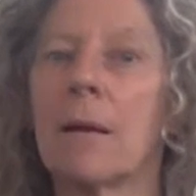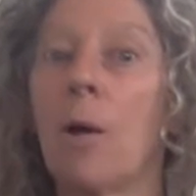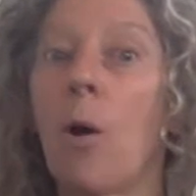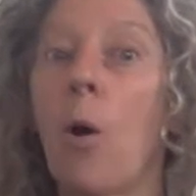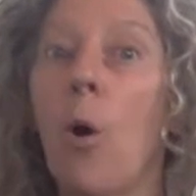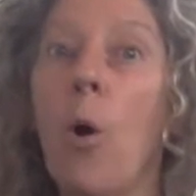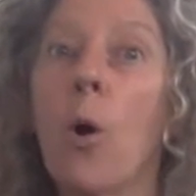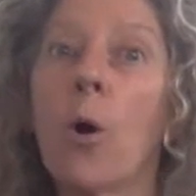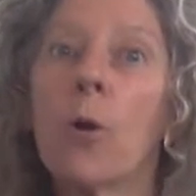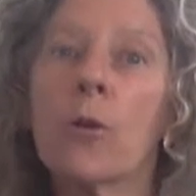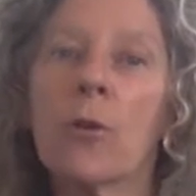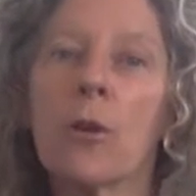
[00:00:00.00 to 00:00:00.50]

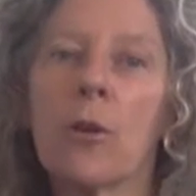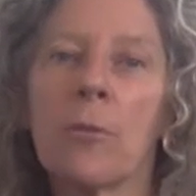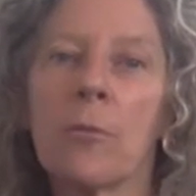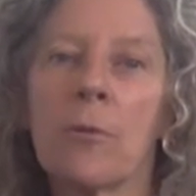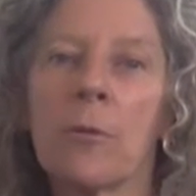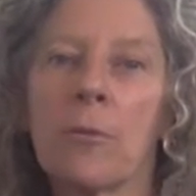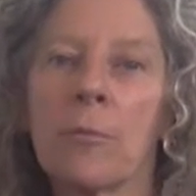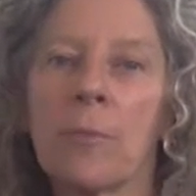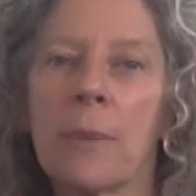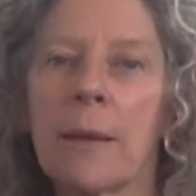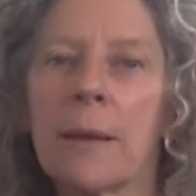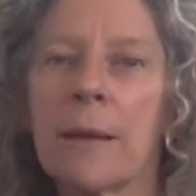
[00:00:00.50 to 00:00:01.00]

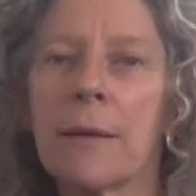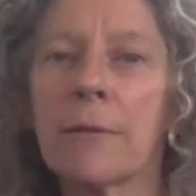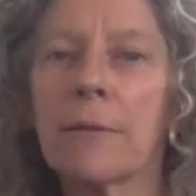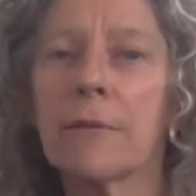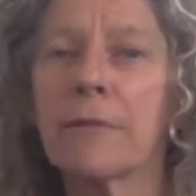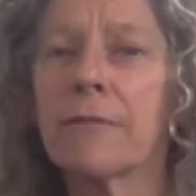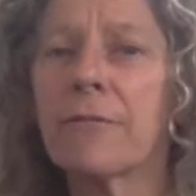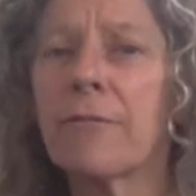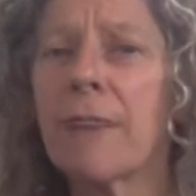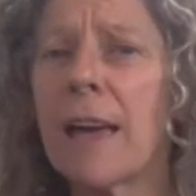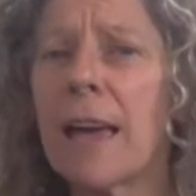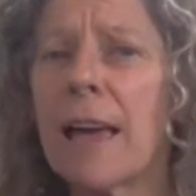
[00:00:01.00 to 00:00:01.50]

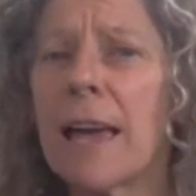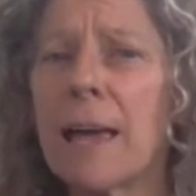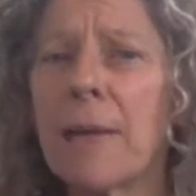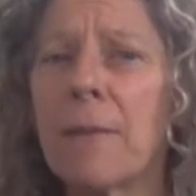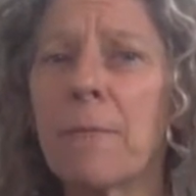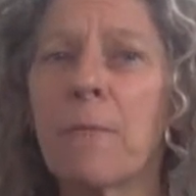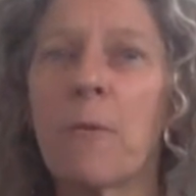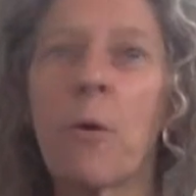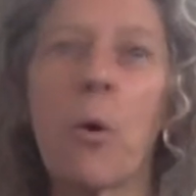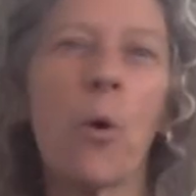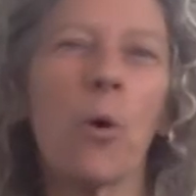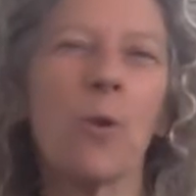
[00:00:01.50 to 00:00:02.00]
Automobiles,
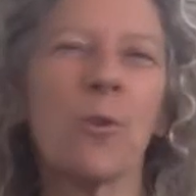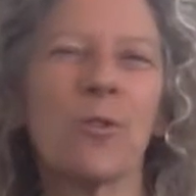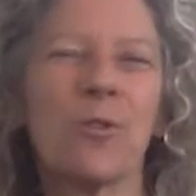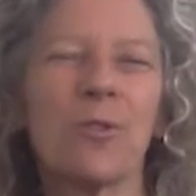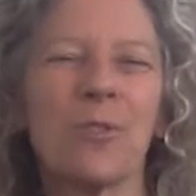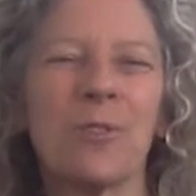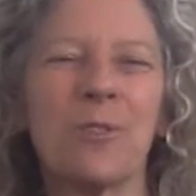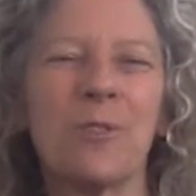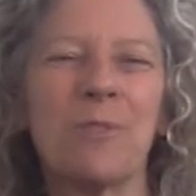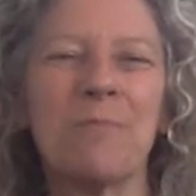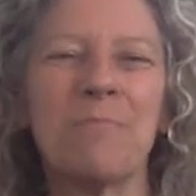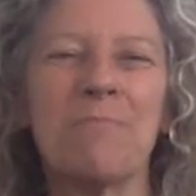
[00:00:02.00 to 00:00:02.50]
fame,
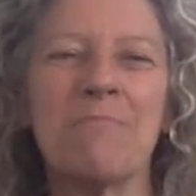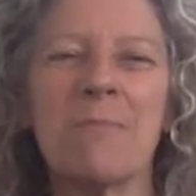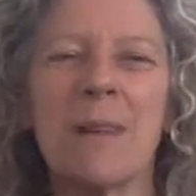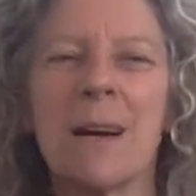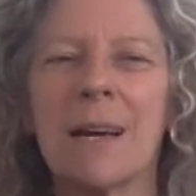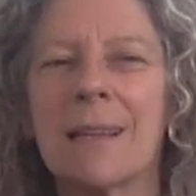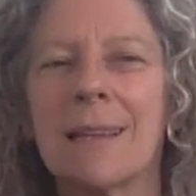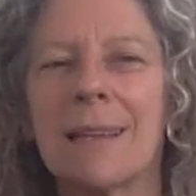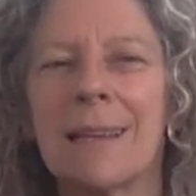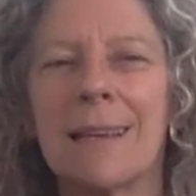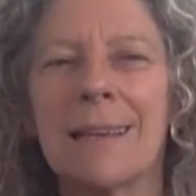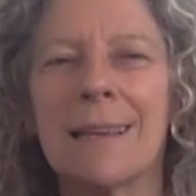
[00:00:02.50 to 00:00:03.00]
fortune,
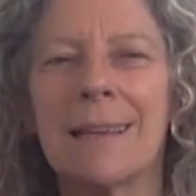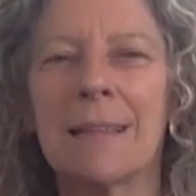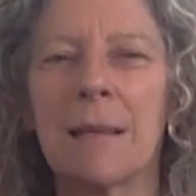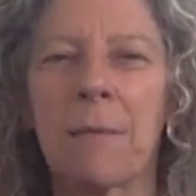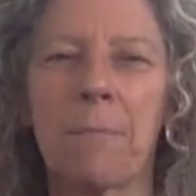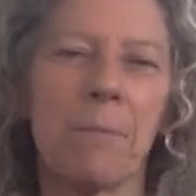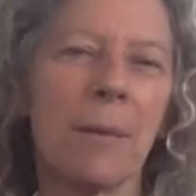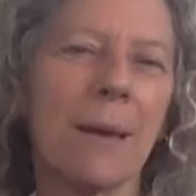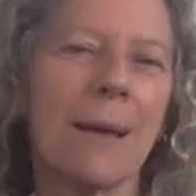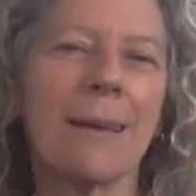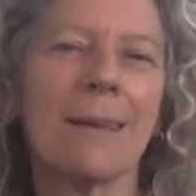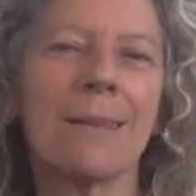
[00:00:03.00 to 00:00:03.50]
money, the
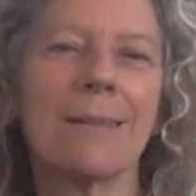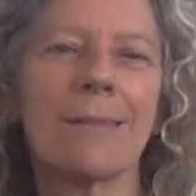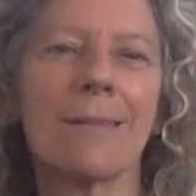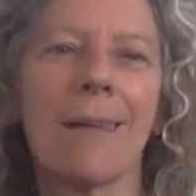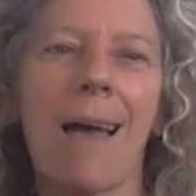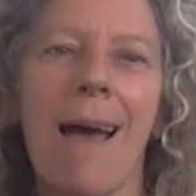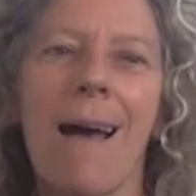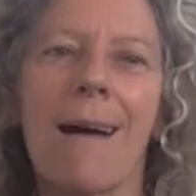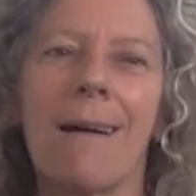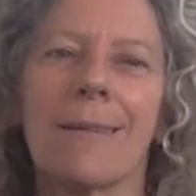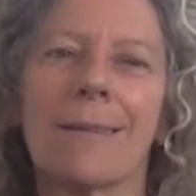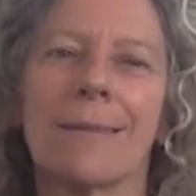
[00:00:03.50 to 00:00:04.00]
biggest
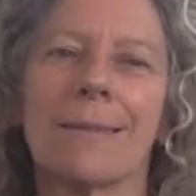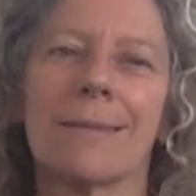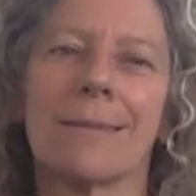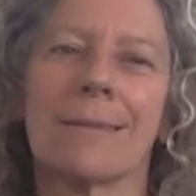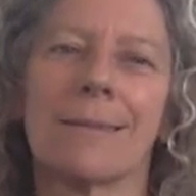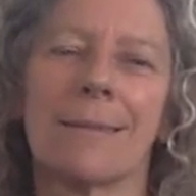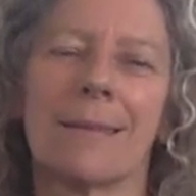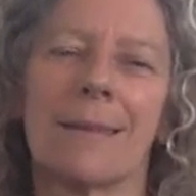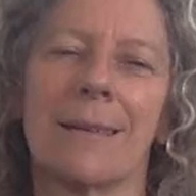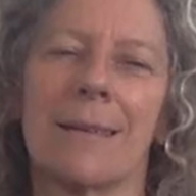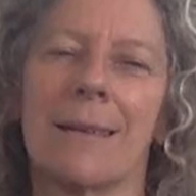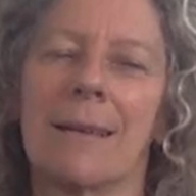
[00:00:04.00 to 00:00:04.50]

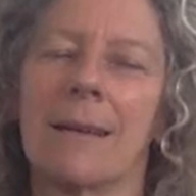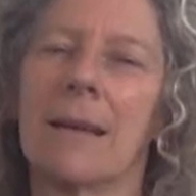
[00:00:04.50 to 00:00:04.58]
house.